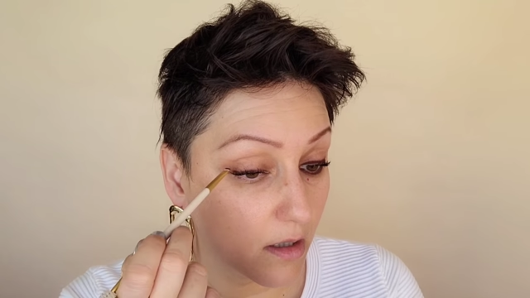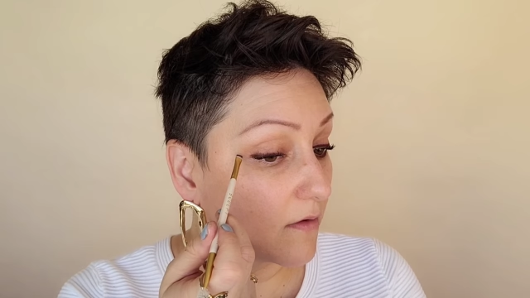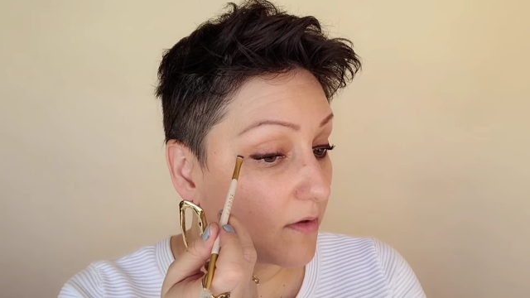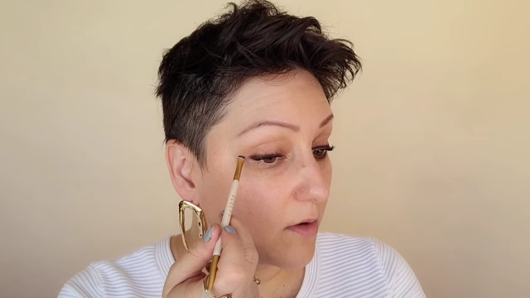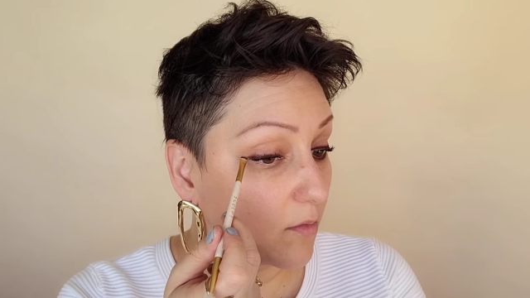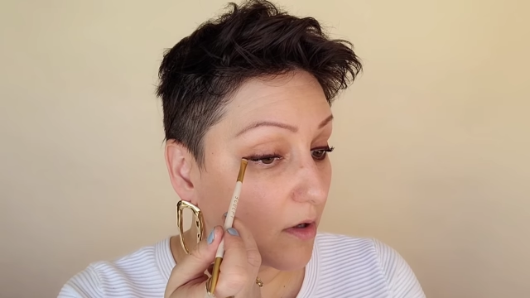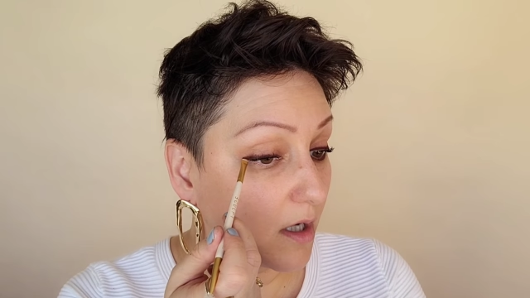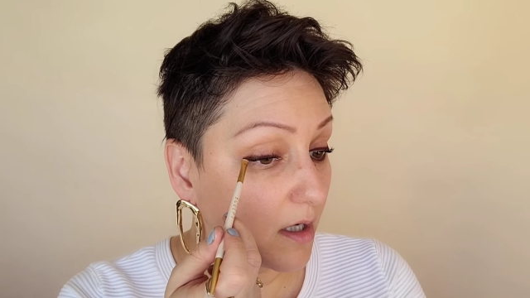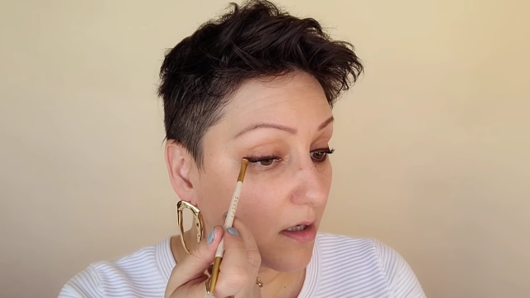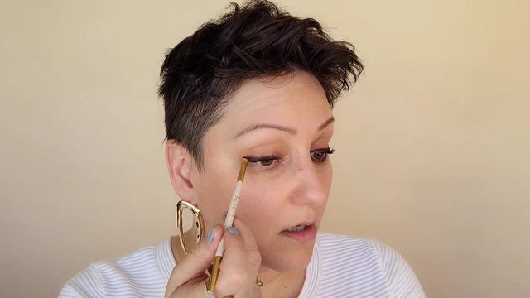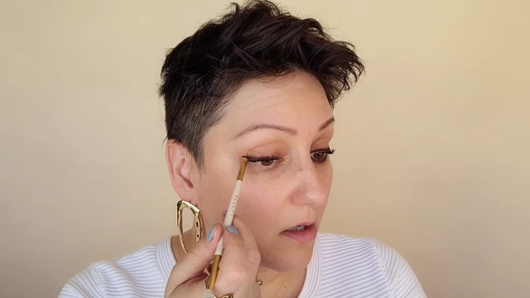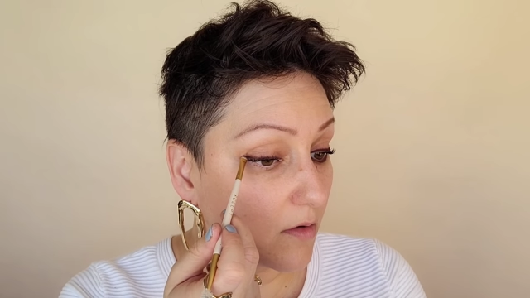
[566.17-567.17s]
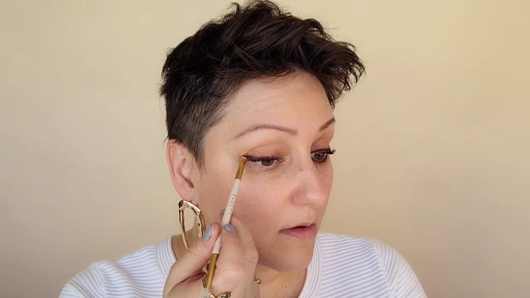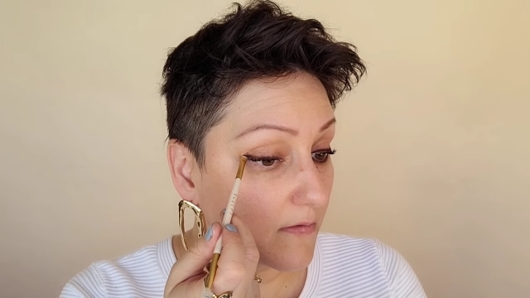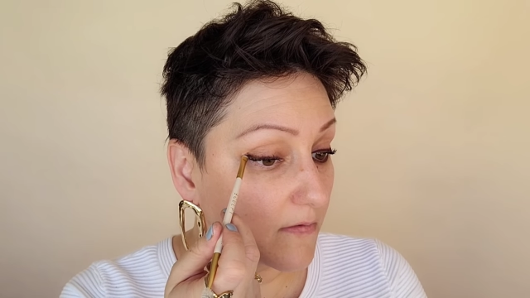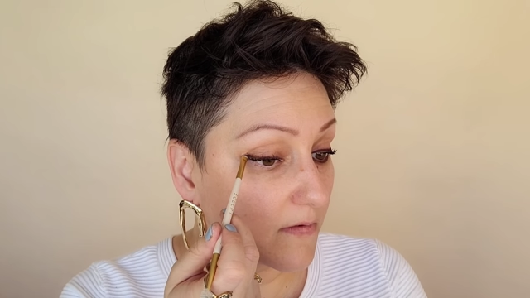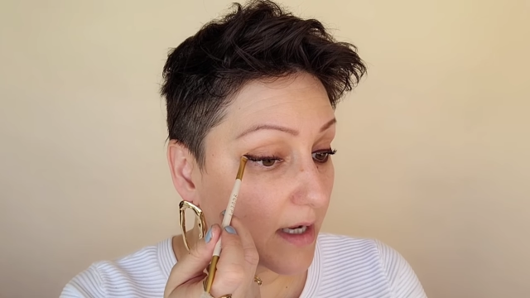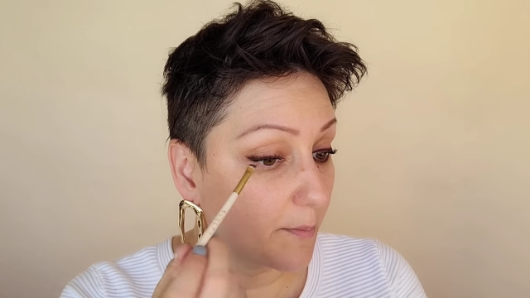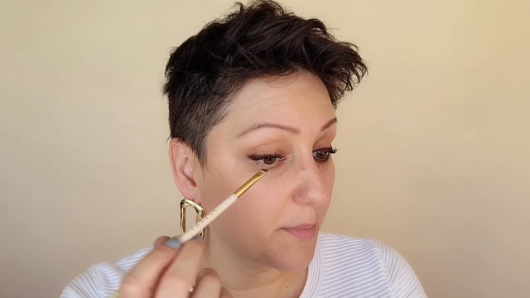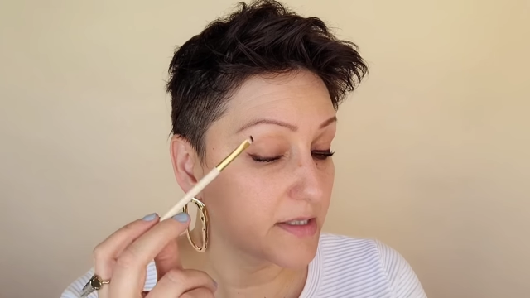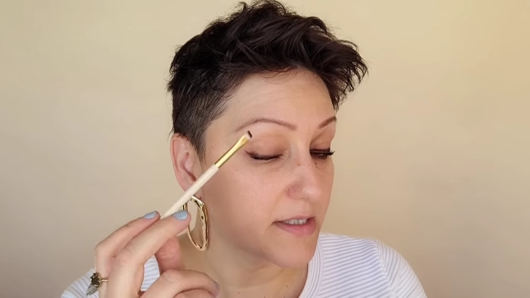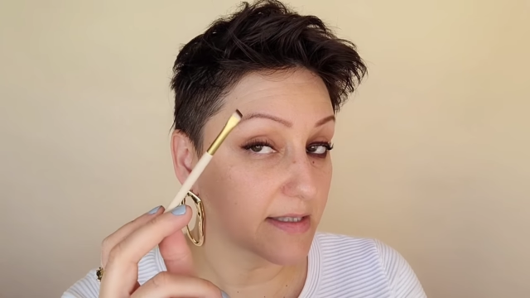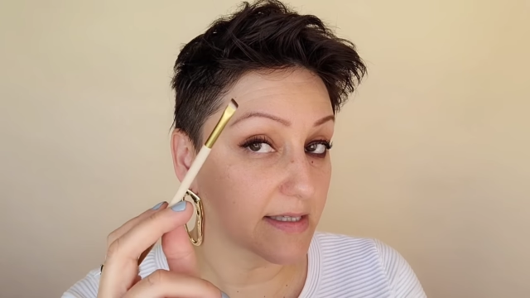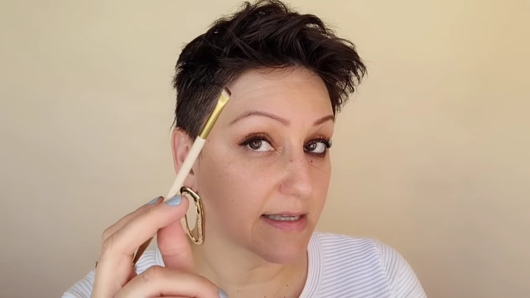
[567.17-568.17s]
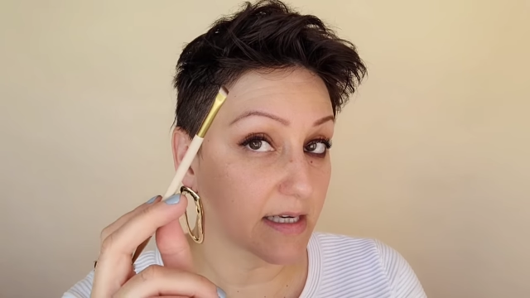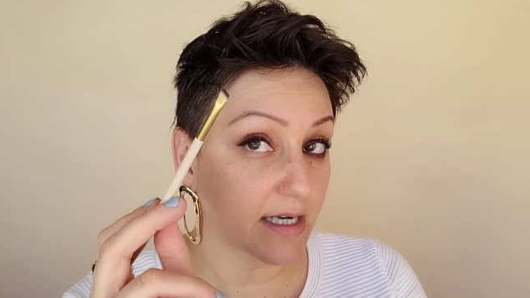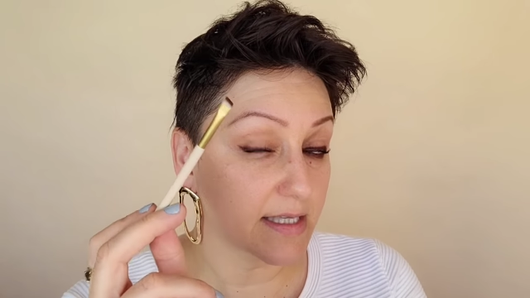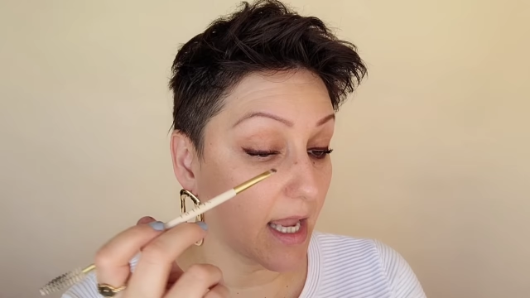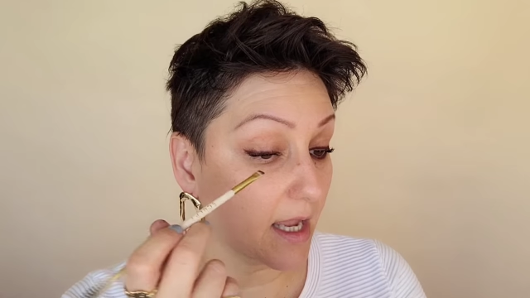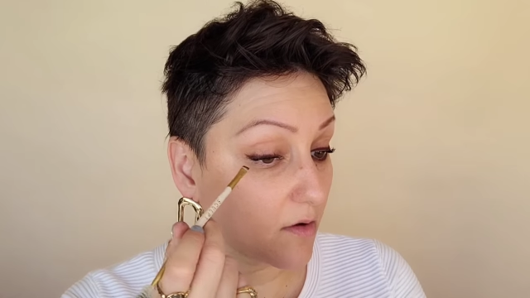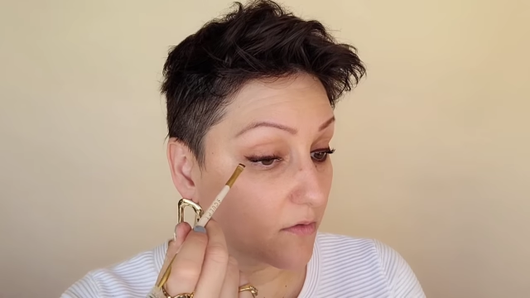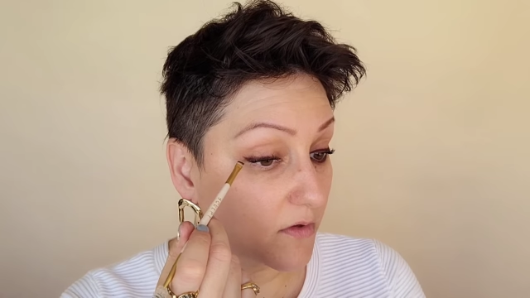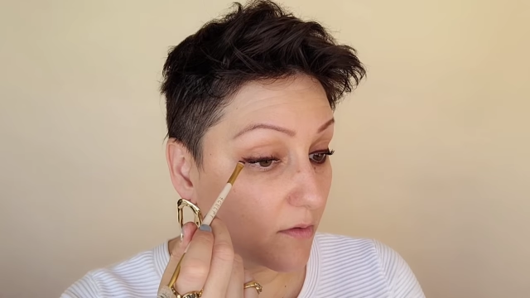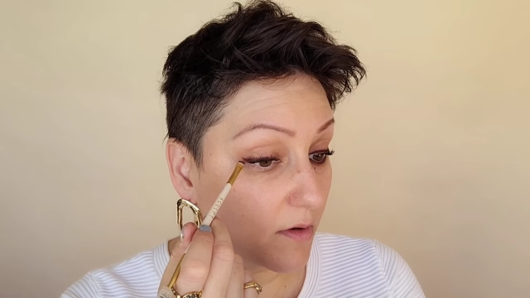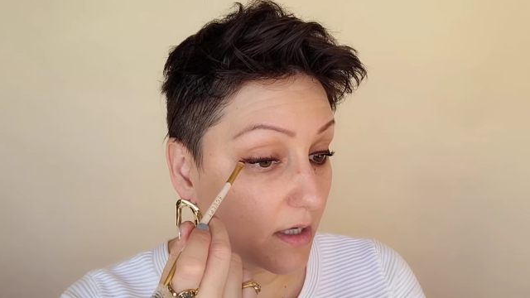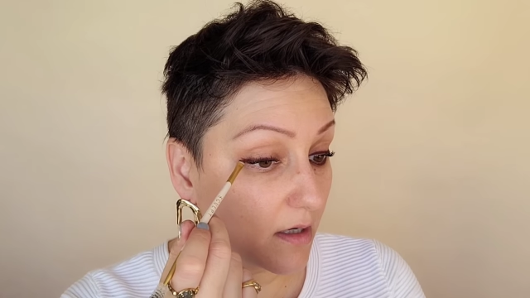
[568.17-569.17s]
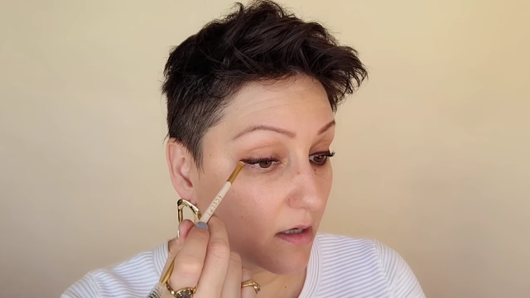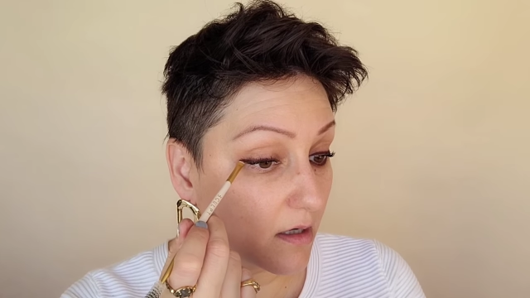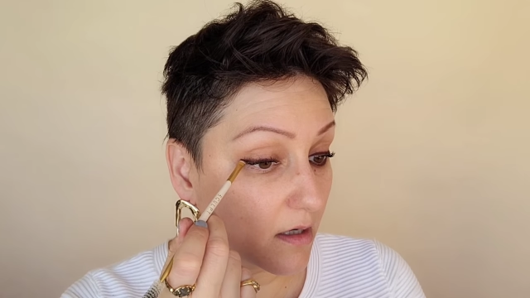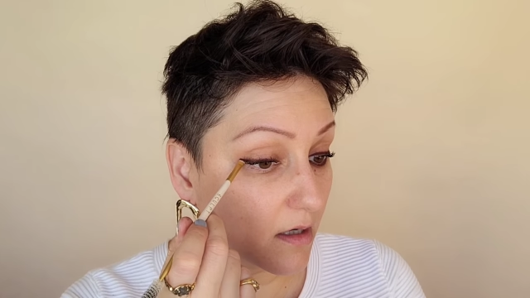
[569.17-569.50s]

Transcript: If you want, you could stamp it since this has a nice angle to it.